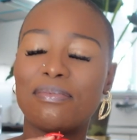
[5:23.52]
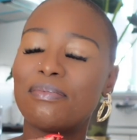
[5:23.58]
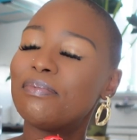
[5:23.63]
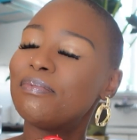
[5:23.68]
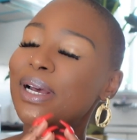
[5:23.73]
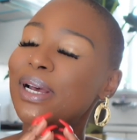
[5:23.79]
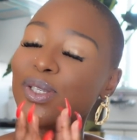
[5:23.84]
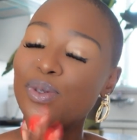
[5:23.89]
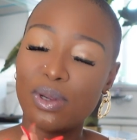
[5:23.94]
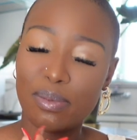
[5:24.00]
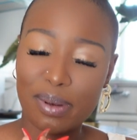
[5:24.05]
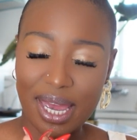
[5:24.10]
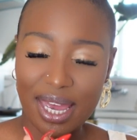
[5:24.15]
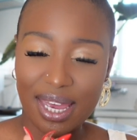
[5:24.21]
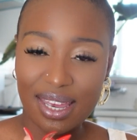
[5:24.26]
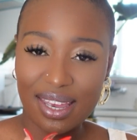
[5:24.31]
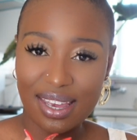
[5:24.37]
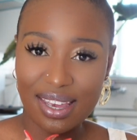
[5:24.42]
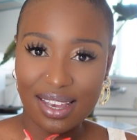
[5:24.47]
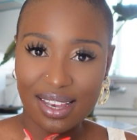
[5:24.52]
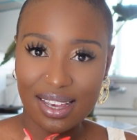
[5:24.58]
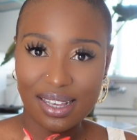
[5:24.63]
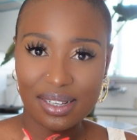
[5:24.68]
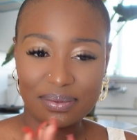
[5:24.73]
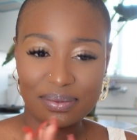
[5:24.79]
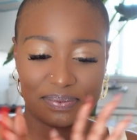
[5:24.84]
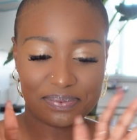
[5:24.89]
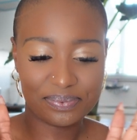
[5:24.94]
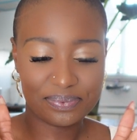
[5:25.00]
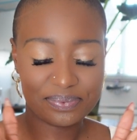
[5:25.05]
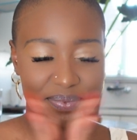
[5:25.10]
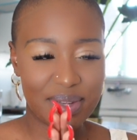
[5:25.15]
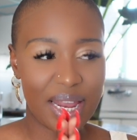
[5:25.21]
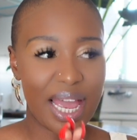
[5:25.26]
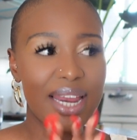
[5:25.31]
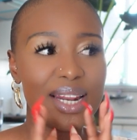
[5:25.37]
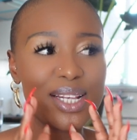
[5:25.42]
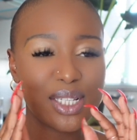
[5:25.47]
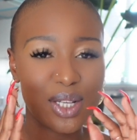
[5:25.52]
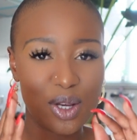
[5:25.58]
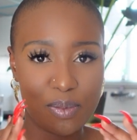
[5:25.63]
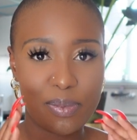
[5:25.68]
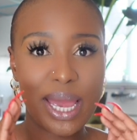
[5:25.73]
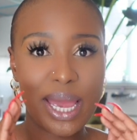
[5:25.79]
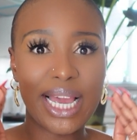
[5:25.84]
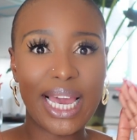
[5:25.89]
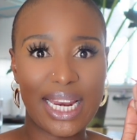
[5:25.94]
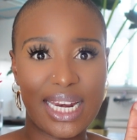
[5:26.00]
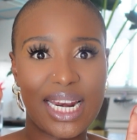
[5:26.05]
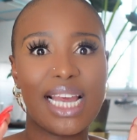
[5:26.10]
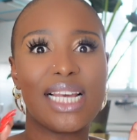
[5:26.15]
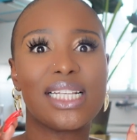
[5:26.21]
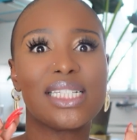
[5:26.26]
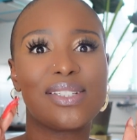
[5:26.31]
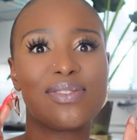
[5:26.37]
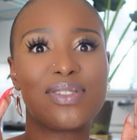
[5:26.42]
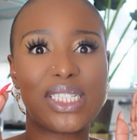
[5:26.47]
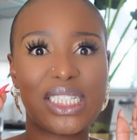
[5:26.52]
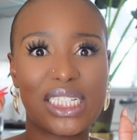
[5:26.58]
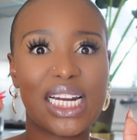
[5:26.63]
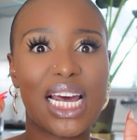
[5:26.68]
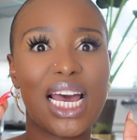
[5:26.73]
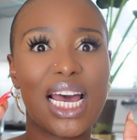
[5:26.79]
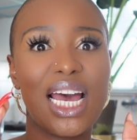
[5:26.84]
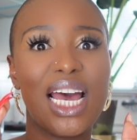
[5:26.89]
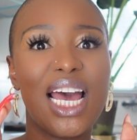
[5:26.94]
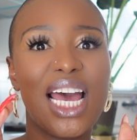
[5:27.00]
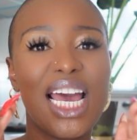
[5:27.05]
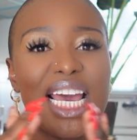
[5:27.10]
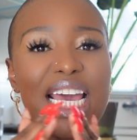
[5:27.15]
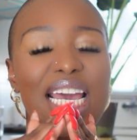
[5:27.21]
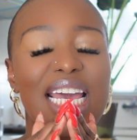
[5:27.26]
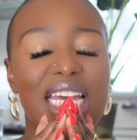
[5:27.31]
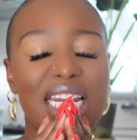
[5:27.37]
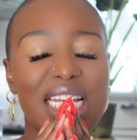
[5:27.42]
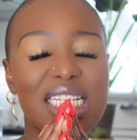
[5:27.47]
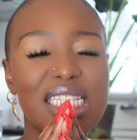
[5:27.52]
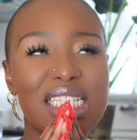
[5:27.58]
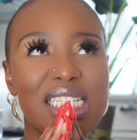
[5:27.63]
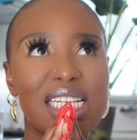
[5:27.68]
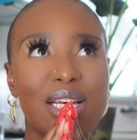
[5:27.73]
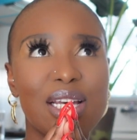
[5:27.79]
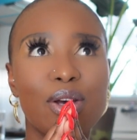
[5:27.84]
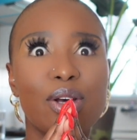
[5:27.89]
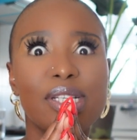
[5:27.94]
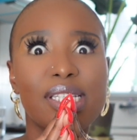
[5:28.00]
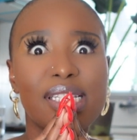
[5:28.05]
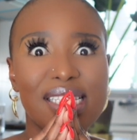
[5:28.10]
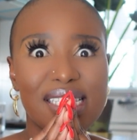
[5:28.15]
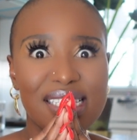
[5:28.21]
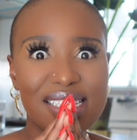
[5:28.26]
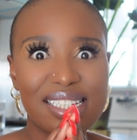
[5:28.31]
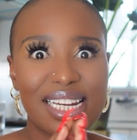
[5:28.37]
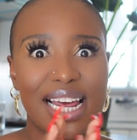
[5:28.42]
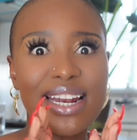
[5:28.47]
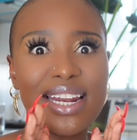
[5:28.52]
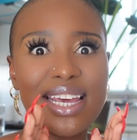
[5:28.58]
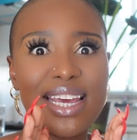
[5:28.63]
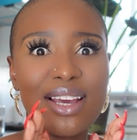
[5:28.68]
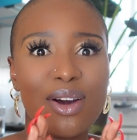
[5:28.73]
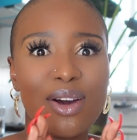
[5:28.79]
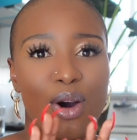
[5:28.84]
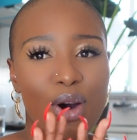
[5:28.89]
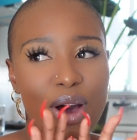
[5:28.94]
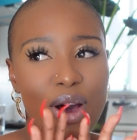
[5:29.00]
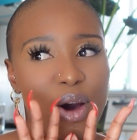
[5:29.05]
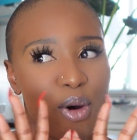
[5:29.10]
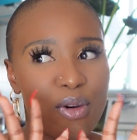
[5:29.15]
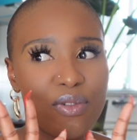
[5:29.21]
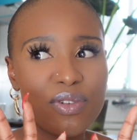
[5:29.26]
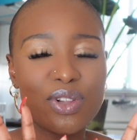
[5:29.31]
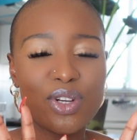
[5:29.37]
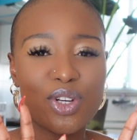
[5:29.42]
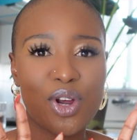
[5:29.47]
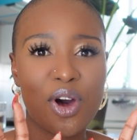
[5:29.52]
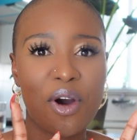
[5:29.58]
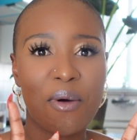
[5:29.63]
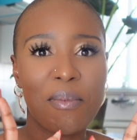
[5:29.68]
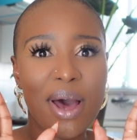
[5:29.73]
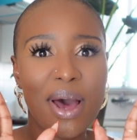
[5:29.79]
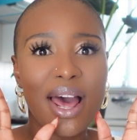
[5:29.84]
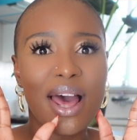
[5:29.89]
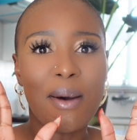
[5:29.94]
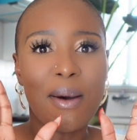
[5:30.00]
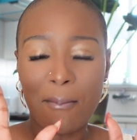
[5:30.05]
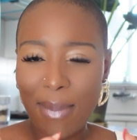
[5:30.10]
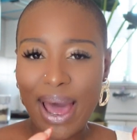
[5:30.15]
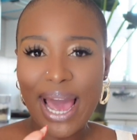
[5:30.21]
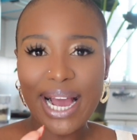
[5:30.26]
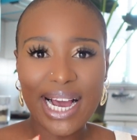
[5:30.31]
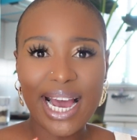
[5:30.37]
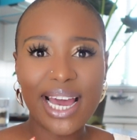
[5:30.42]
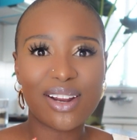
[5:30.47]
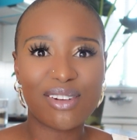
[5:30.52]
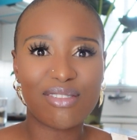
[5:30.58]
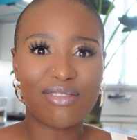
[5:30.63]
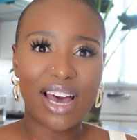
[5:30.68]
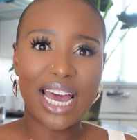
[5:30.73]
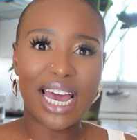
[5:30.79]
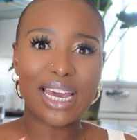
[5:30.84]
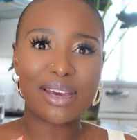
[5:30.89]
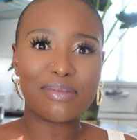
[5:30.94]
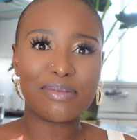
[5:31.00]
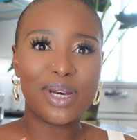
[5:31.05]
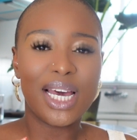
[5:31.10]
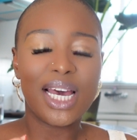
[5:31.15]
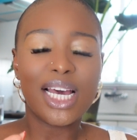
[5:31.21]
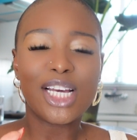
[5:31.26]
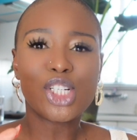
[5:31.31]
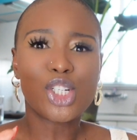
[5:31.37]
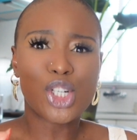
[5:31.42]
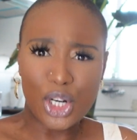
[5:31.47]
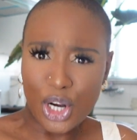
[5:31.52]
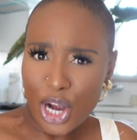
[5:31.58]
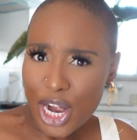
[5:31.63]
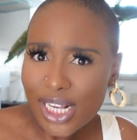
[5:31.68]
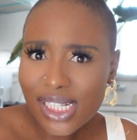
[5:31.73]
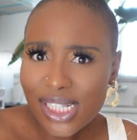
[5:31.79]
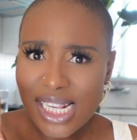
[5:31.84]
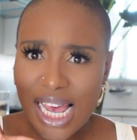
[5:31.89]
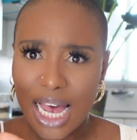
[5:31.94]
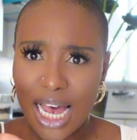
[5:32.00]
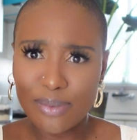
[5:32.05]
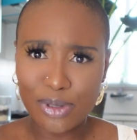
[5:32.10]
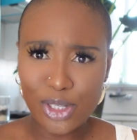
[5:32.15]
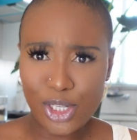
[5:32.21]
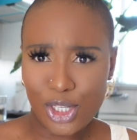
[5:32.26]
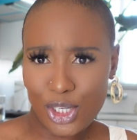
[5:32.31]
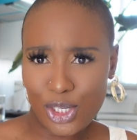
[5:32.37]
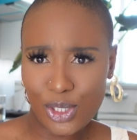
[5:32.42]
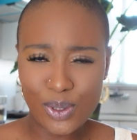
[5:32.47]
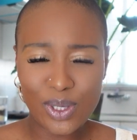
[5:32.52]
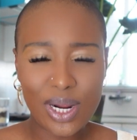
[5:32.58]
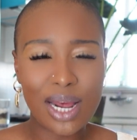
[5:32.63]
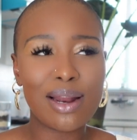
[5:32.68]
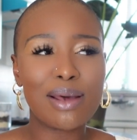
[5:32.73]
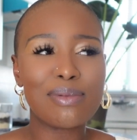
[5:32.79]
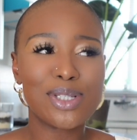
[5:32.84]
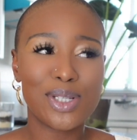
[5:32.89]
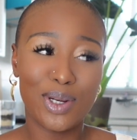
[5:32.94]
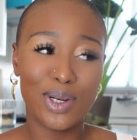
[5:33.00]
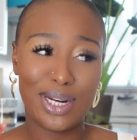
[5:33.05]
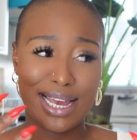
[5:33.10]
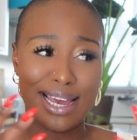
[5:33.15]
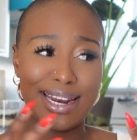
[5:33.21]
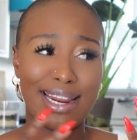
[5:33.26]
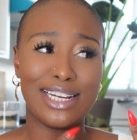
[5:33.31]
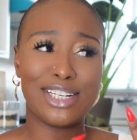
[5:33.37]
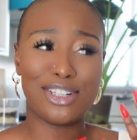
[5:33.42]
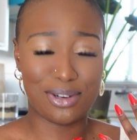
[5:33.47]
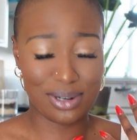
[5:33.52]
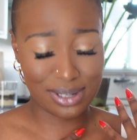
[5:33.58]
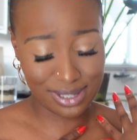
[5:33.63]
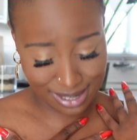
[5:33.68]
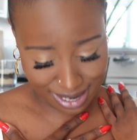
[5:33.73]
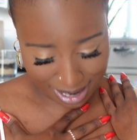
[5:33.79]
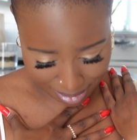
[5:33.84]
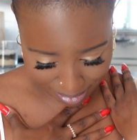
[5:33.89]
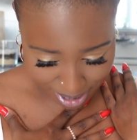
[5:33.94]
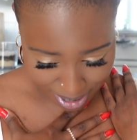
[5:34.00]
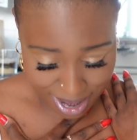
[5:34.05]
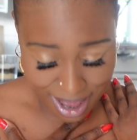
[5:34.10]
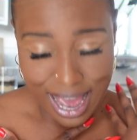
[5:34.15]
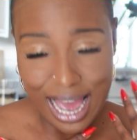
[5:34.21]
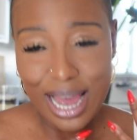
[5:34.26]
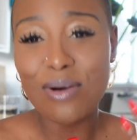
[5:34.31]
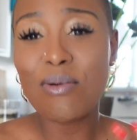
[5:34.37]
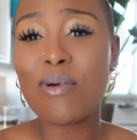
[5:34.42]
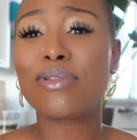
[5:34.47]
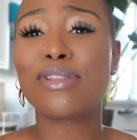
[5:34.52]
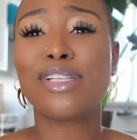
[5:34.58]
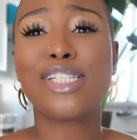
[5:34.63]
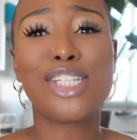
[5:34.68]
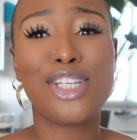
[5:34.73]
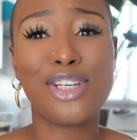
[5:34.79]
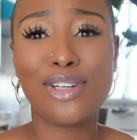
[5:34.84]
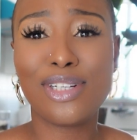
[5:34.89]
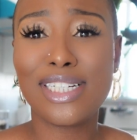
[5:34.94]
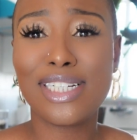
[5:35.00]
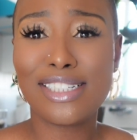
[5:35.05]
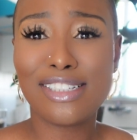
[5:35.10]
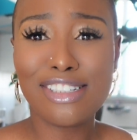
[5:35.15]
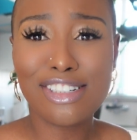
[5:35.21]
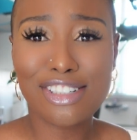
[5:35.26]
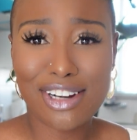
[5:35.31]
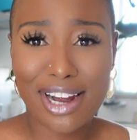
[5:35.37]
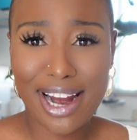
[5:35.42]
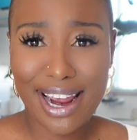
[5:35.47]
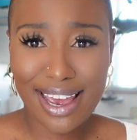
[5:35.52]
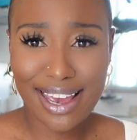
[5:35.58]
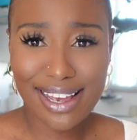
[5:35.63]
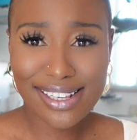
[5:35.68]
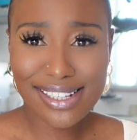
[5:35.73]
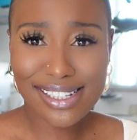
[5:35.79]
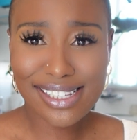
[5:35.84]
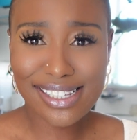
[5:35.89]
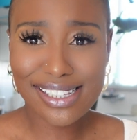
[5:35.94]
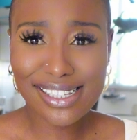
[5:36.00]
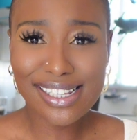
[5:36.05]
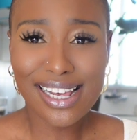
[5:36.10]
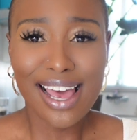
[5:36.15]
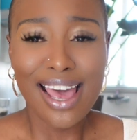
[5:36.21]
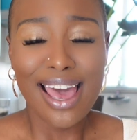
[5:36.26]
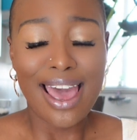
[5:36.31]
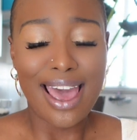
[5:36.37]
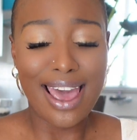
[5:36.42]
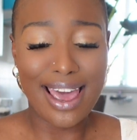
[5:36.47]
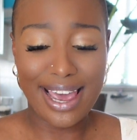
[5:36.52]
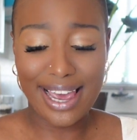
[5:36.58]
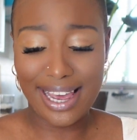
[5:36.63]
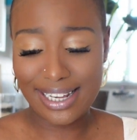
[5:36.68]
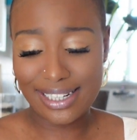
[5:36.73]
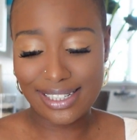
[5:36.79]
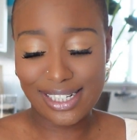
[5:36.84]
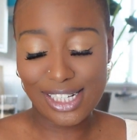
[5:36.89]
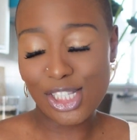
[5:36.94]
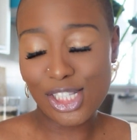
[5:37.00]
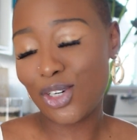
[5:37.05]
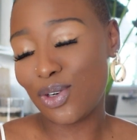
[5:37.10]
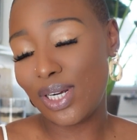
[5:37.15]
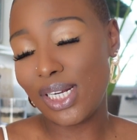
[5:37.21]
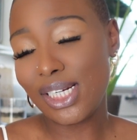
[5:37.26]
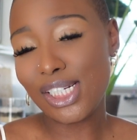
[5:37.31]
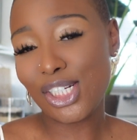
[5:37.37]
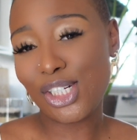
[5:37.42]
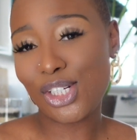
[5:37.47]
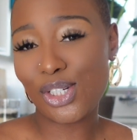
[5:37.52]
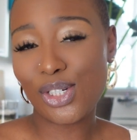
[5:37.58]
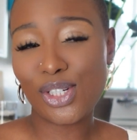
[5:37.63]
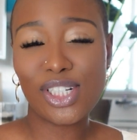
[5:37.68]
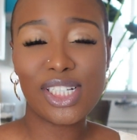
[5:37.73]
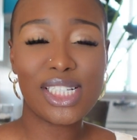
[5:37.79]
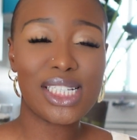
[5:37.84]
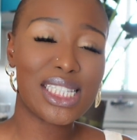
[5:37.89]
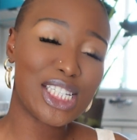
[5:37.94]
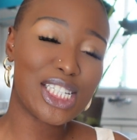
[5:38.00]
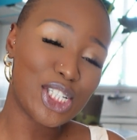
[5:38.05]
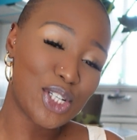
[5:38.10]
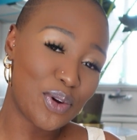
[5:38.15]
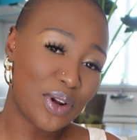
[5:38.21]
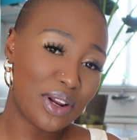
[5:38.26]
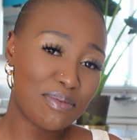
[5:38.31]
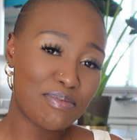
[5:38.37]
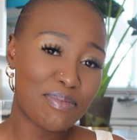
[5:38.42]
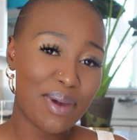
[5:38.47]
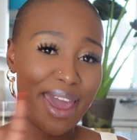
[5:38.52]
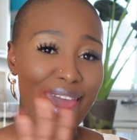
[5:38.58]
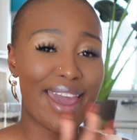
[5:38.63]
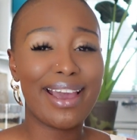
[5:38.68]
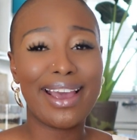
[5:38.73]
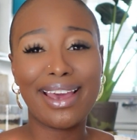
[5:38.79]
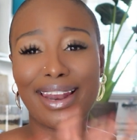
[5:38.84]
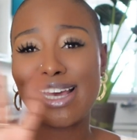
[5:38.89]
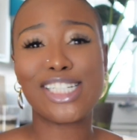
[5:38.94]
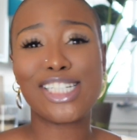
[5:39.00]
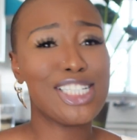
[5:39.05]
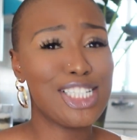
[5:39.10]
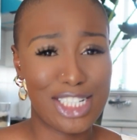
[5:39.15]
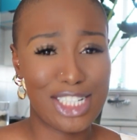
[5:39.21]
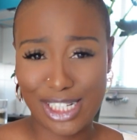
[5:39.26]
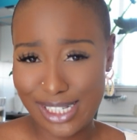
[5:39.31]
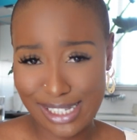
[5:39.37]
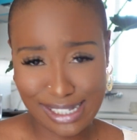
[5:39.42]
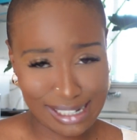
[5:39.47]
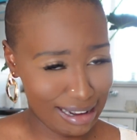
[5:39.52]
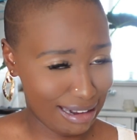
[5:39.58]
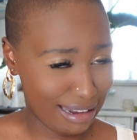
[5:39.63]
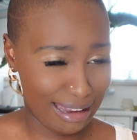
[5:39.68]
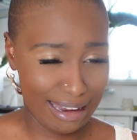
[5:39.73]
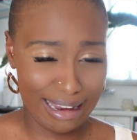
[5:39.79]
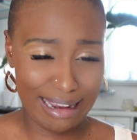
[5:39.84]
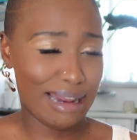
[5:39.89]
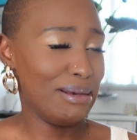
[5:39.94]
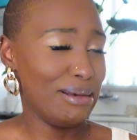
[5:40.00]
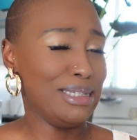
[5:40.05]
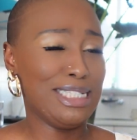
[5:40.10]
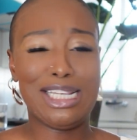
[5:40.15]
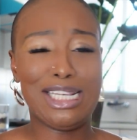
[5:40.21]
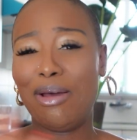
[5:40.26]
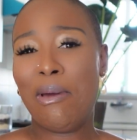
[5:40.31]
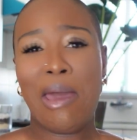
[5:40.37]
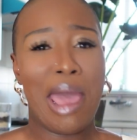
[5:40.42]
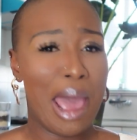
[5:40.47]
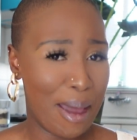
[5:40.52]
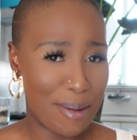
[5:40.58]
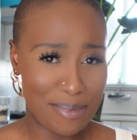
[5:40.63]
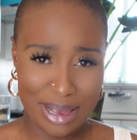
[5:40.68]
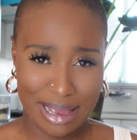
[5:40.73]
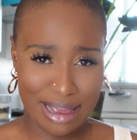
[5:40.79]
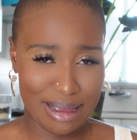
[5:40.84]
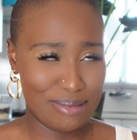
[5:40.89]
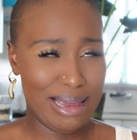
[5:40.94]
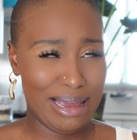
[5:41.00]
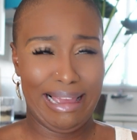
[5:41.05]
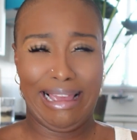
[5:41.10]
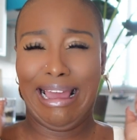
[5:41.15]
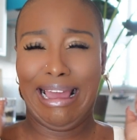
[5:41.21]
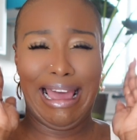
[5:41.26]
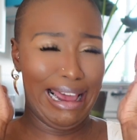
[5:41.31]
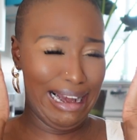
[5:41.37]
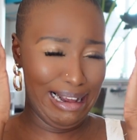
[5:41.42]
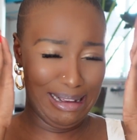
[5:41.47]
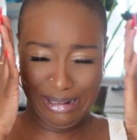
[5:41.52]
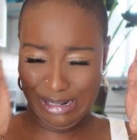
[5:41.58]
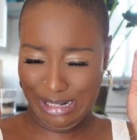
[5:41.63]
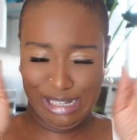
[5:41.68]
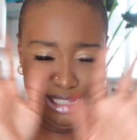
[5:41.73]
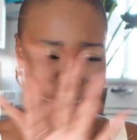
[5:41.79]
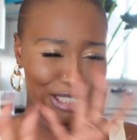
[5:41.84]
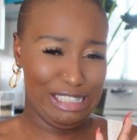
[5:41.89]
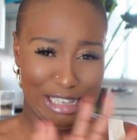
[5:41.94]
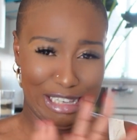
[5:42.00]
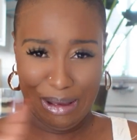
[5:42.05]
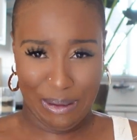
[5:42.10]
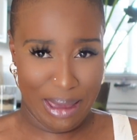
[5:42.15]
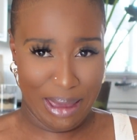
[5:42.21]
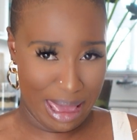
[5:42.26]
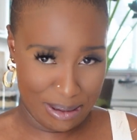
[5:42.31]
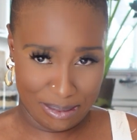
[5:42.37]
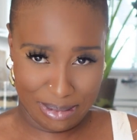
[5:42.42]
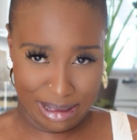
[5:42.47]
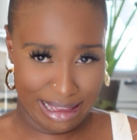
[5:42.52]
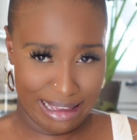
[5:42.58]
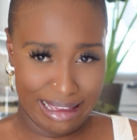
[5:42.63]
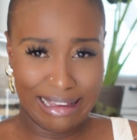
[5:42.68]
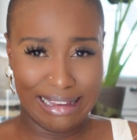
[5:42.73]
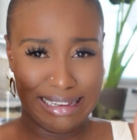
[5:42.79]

My sweet pie. I need to go back at night for dinner. It is stunning, over the top, my kind of vibe. Dress up cute, and I'm so glad I dressed up. I wore this cute little dress and these green shoes and this green bag, and I just look stunning and I was so happy. Oh my god, I'm so happy.